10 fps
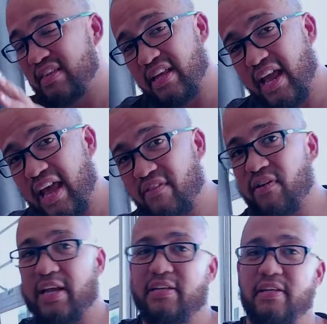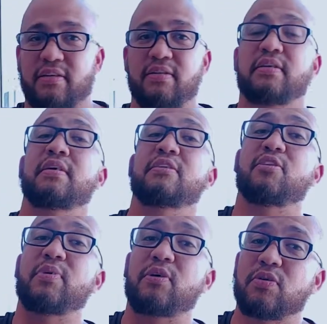that I have right here. So
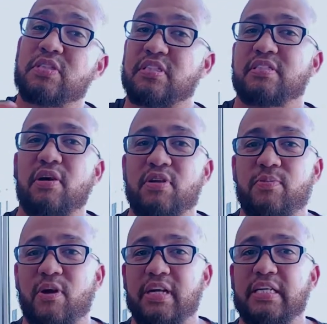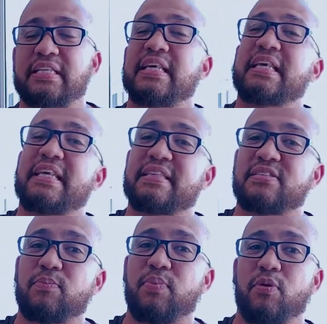because it's a Sony product, it
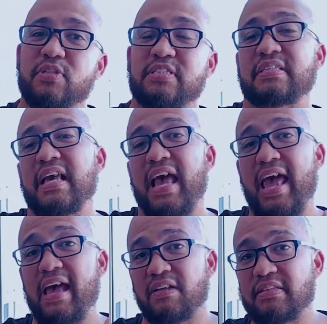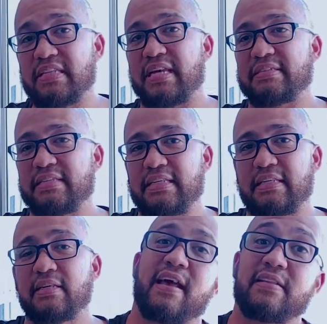supports LDAC.
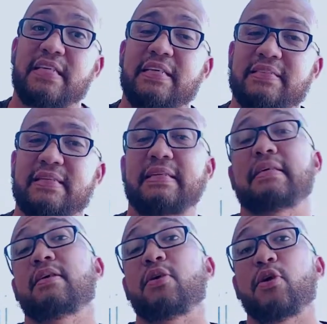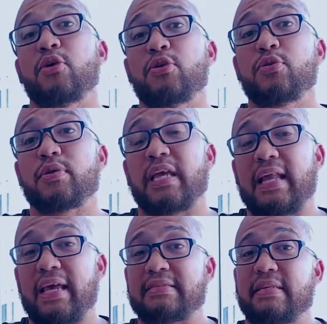LDAC you can
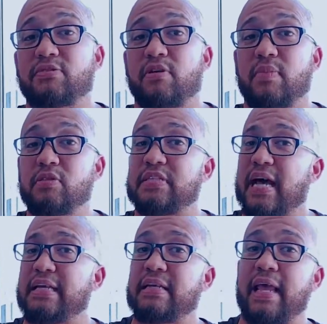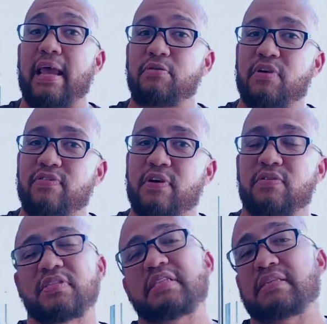access on most high-end Android
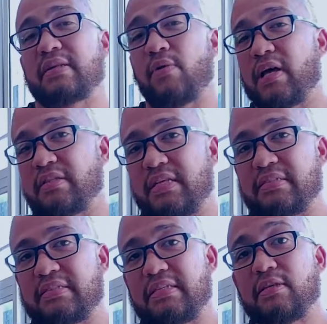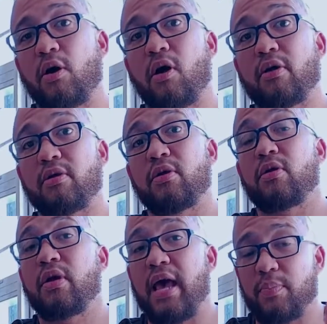phones. There's no LDAC on
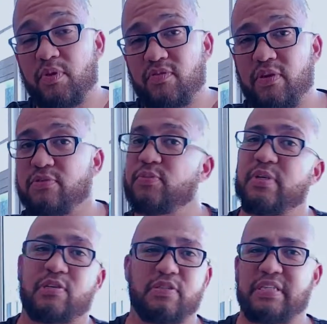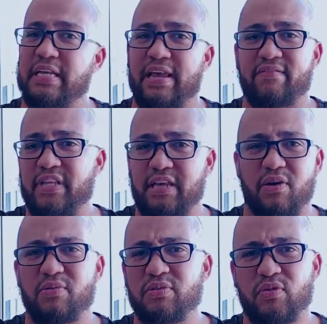Apple phones because they have their
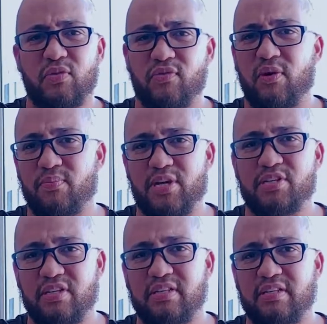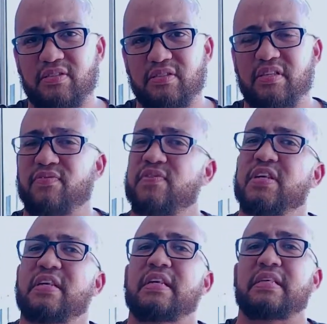own sort of compression and that sort of stuff.
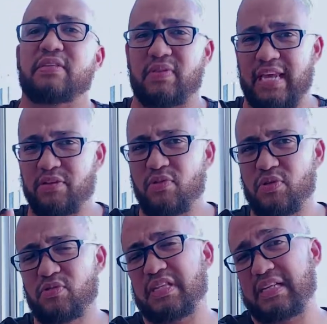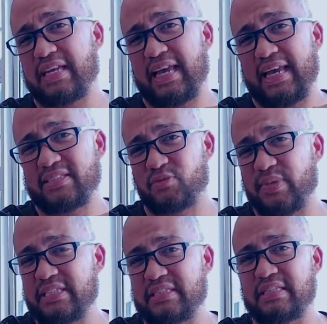So there you're using
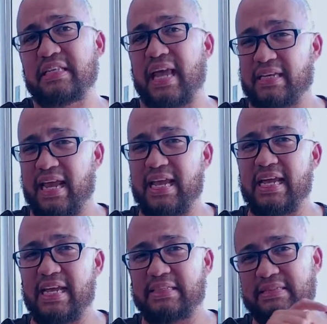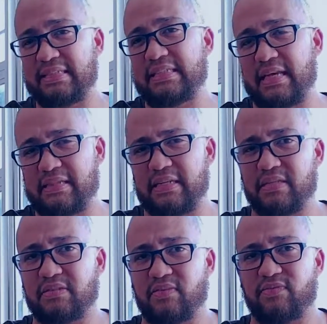SBC and AAC, I think
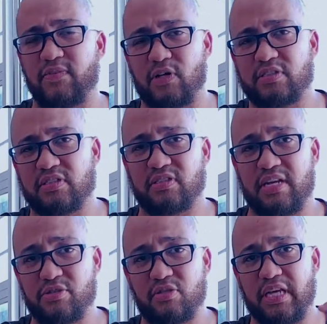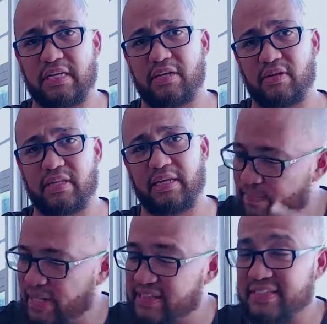is the fastest rates you can get in there.
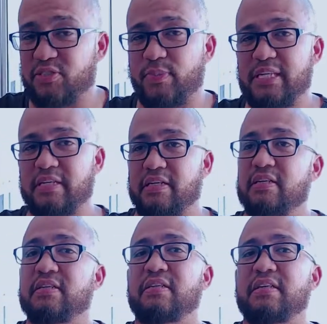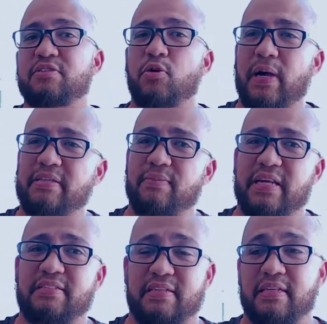But this speaker is quite
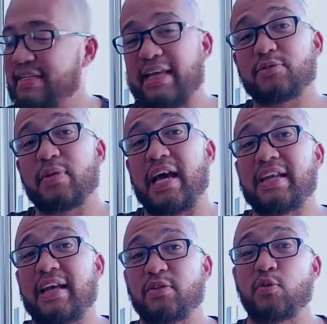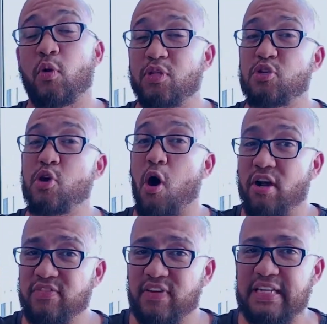amazing. It has what I like to call
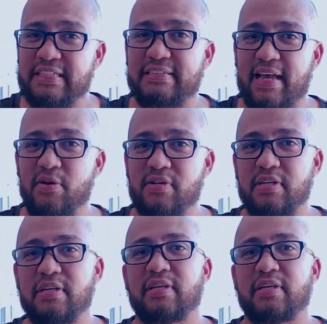yard filling sound.